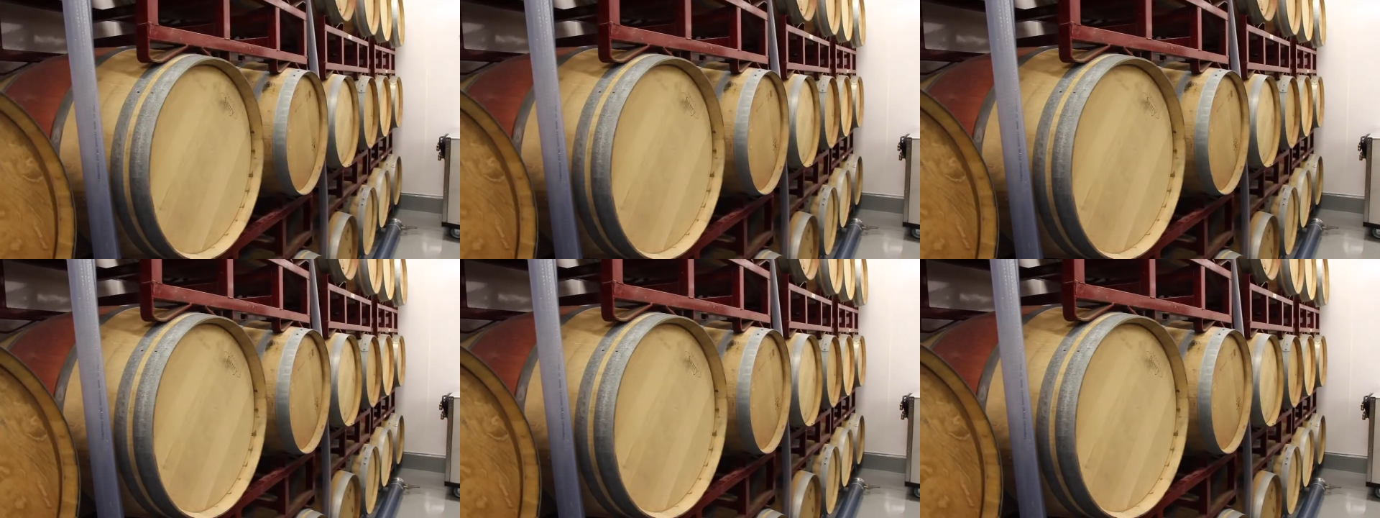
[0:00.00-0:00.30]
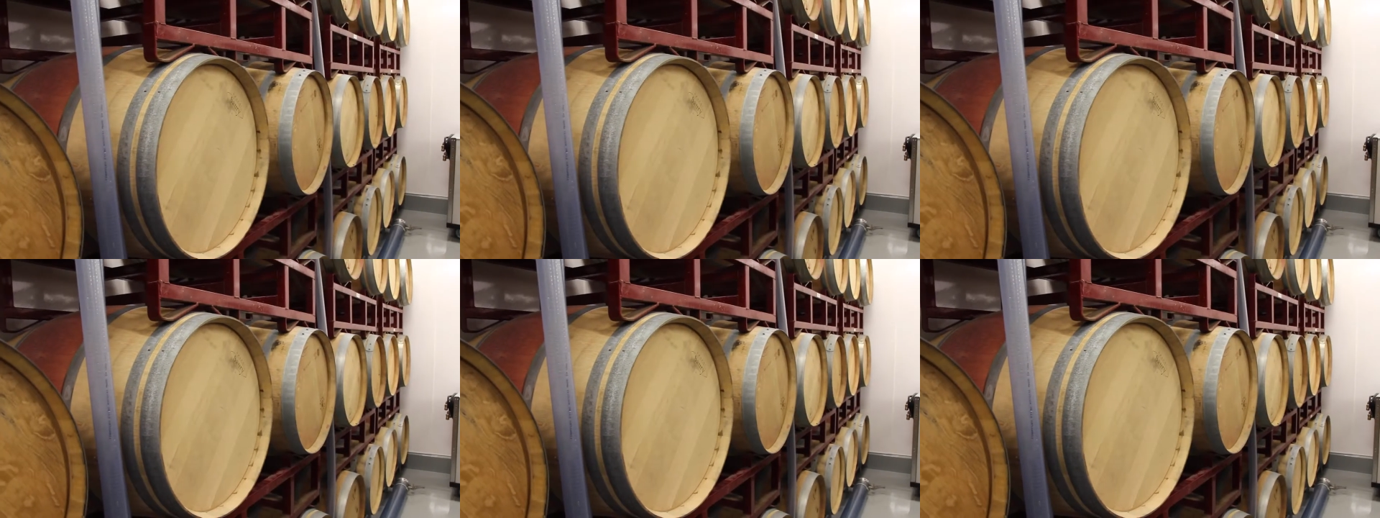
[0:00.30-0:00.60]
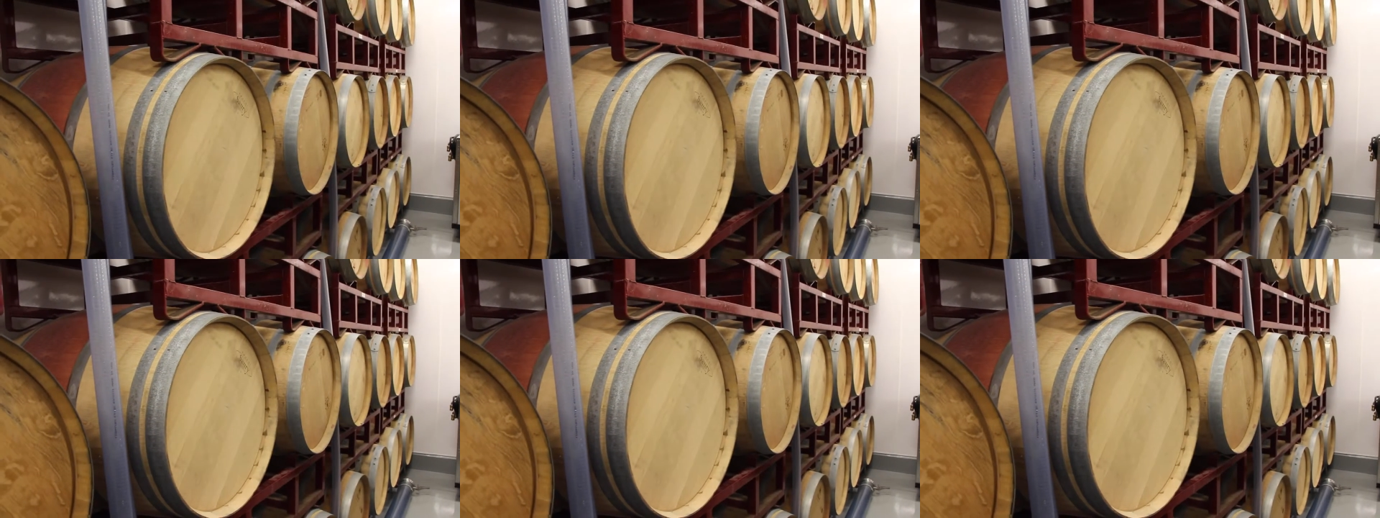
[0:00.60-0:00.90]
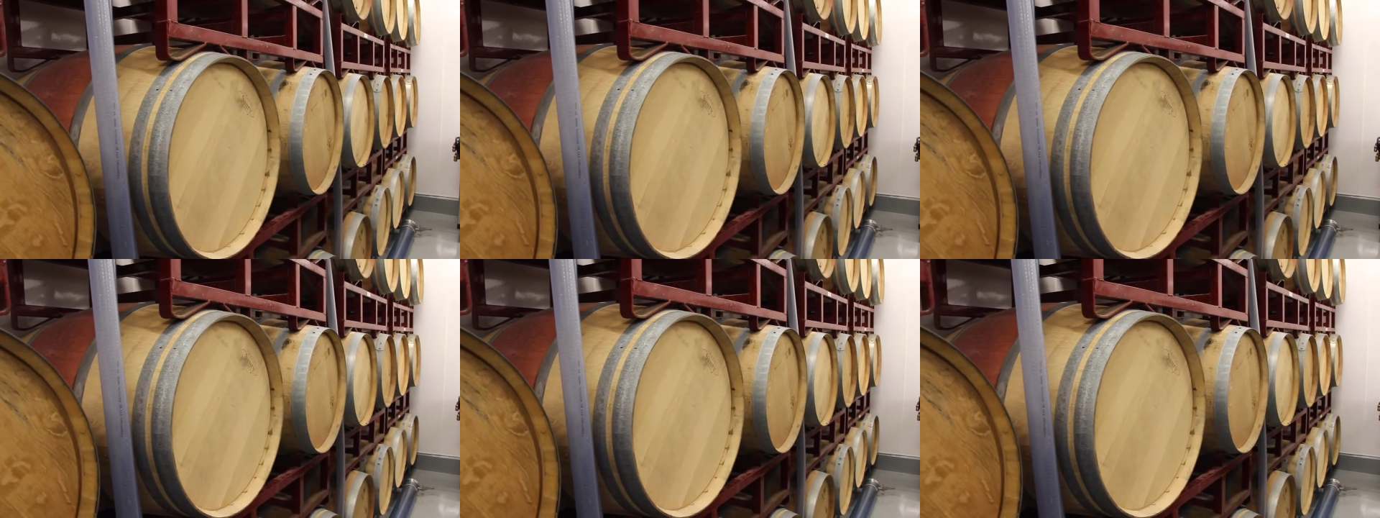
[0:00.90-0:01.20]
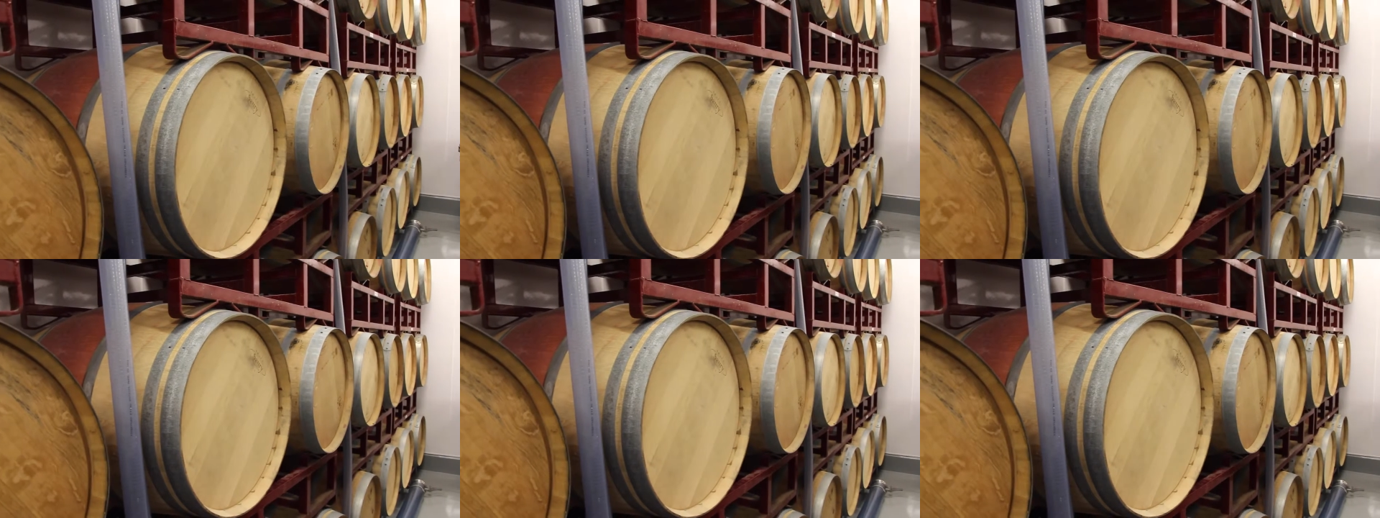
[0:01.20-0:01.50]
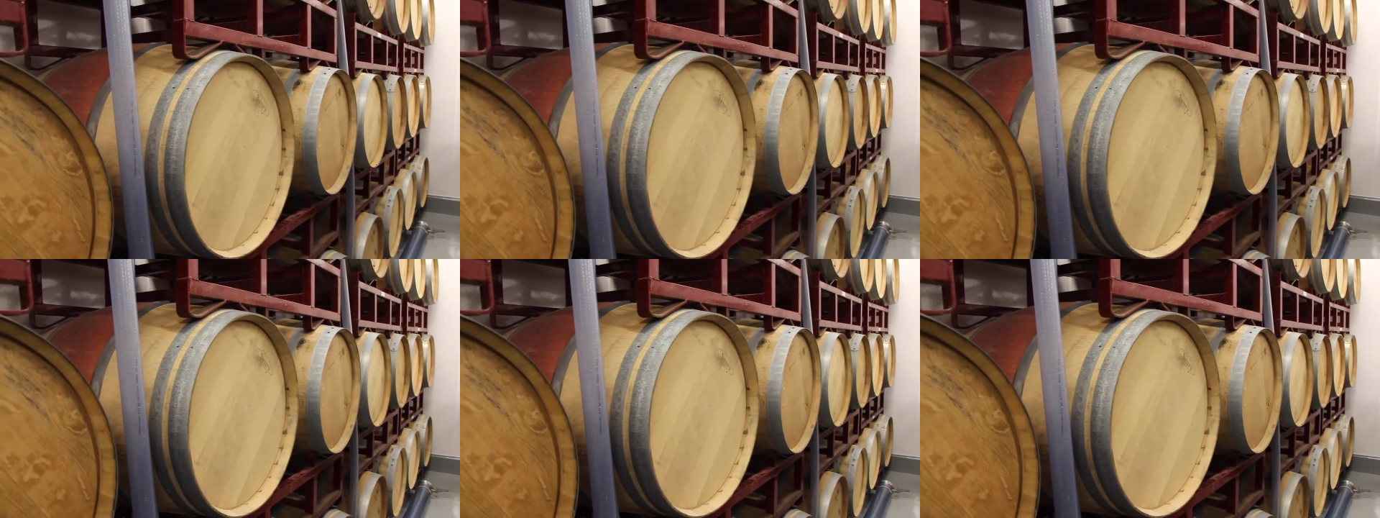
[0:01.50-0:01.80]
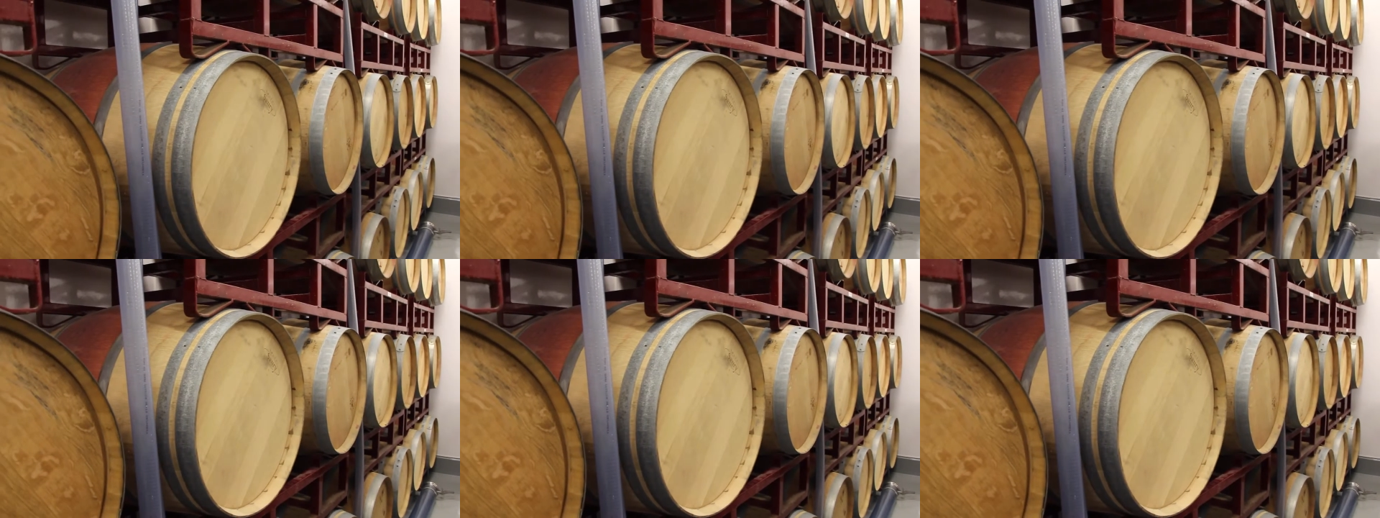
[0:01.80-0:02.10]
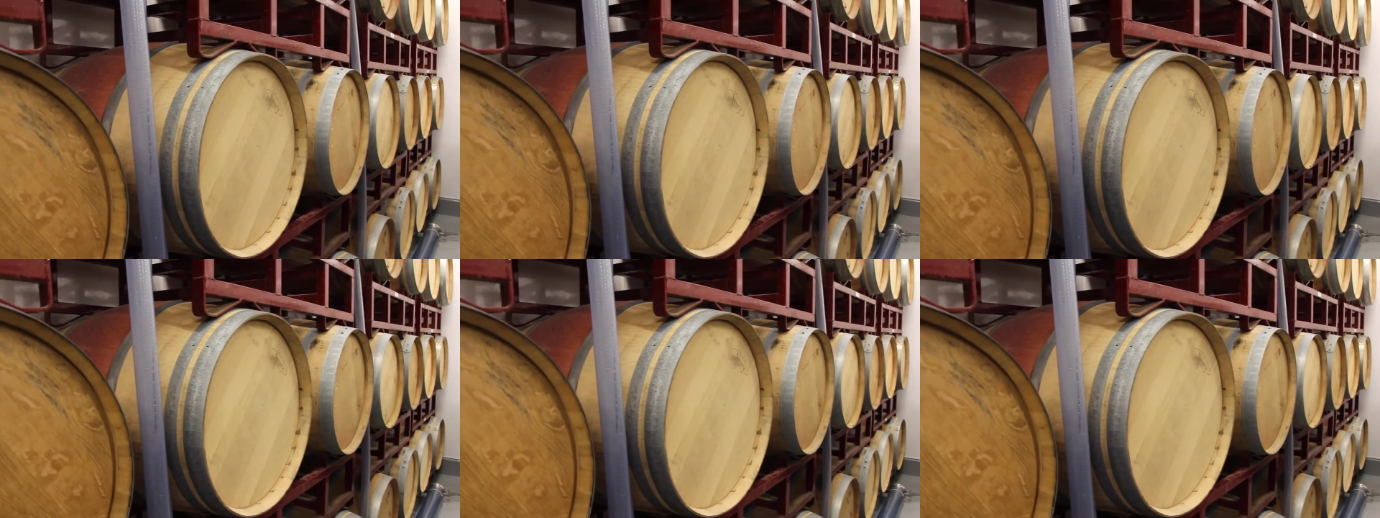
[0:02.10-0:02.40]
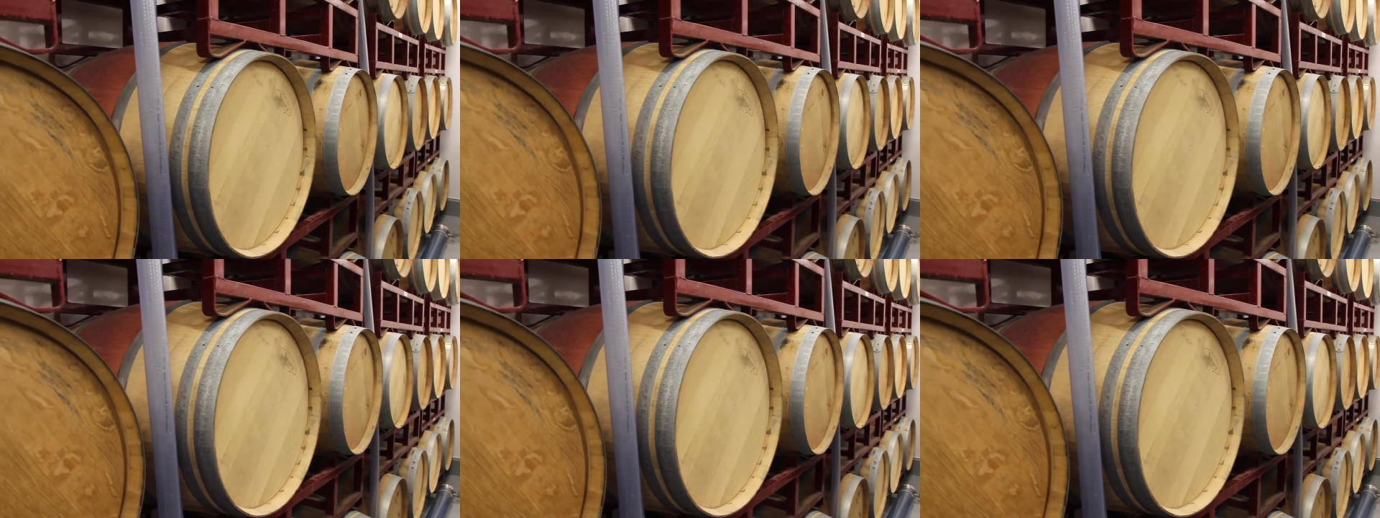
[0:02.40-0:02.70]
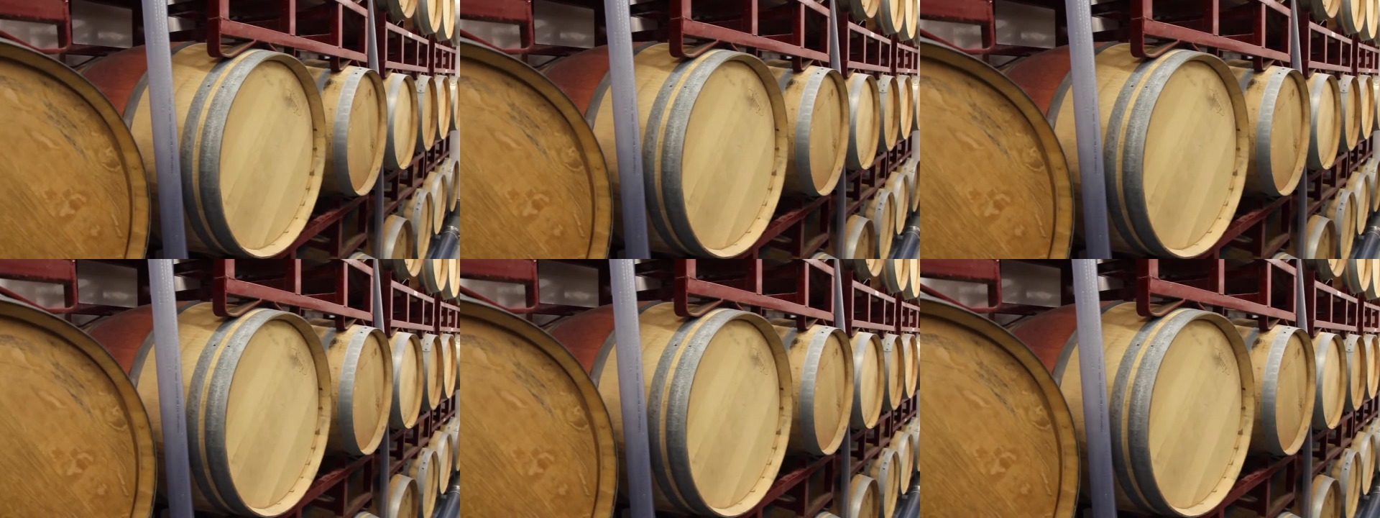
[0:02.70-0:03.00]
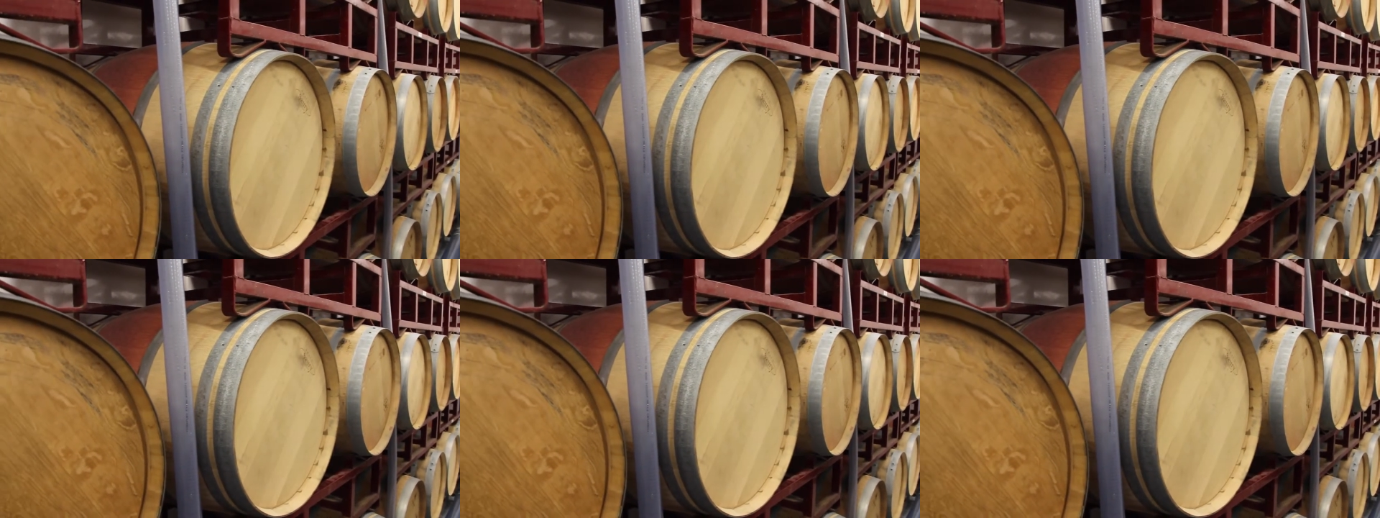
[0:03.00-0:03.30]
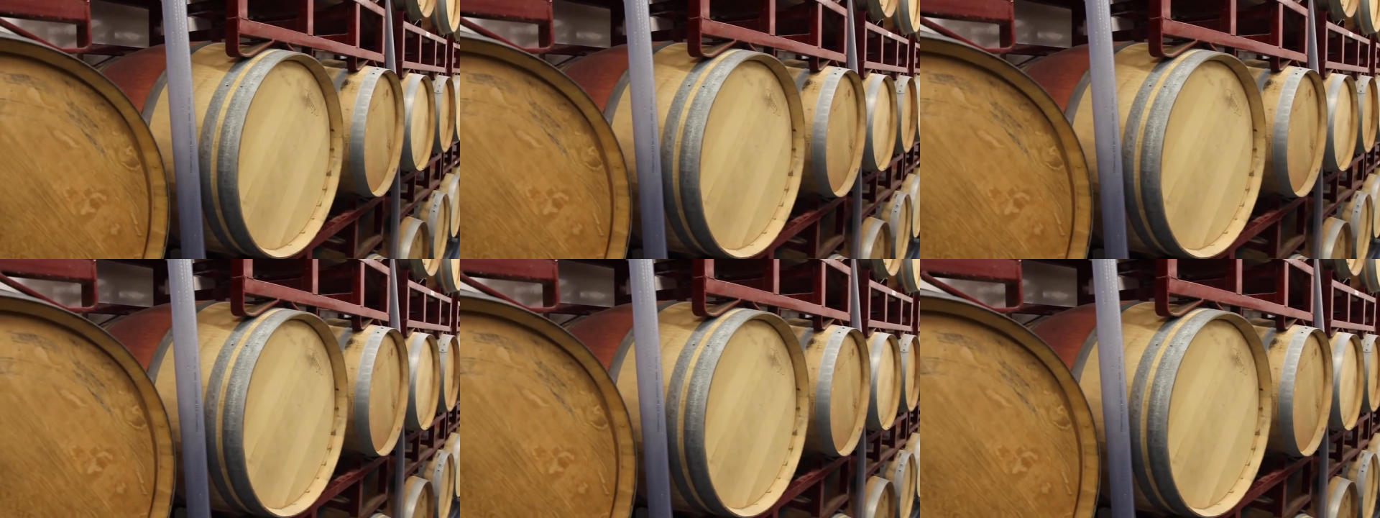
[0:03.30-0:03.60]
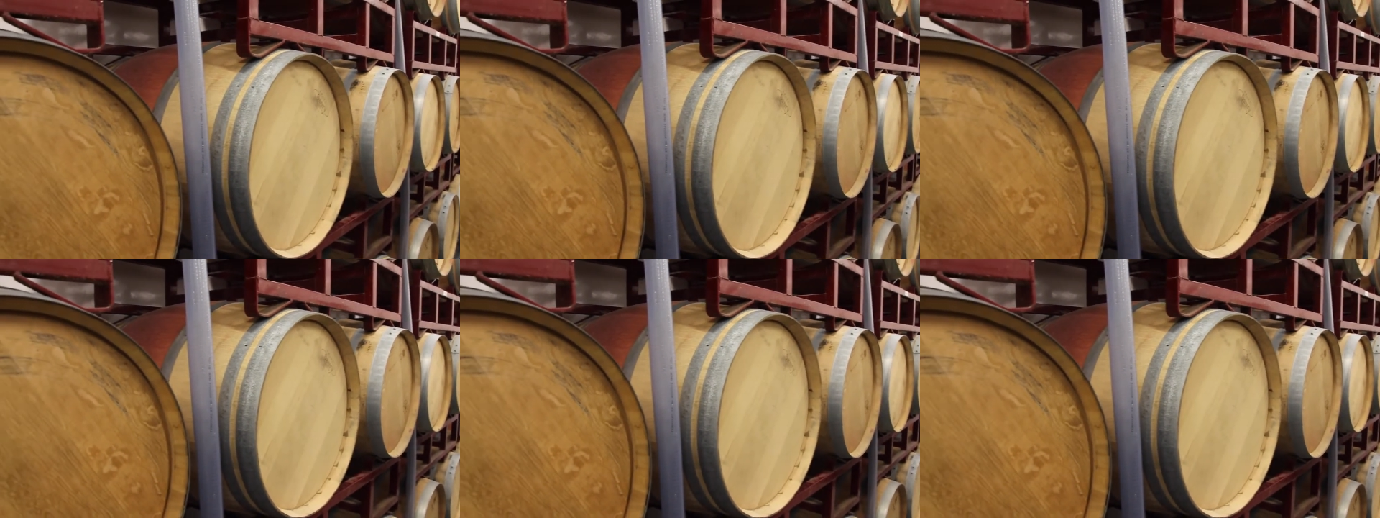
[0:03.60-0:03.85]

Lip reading: (no speaker visible)